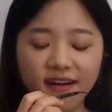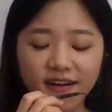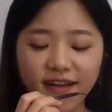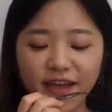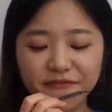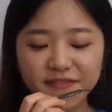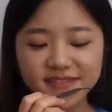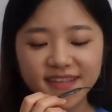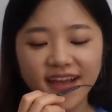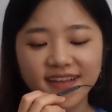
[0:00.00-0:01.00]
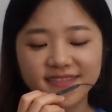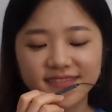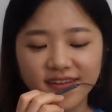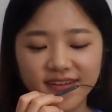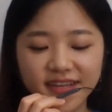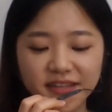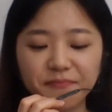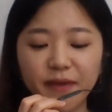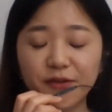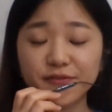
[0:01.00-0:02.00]
At first, I
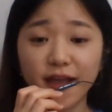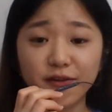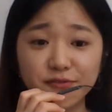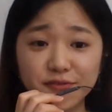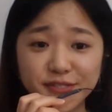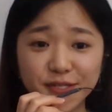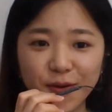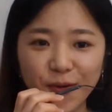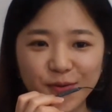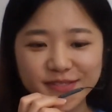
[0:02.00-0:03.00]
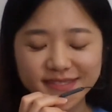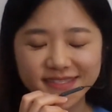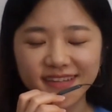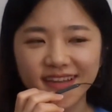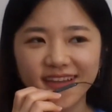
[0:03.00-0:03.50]
studied biotechnology course,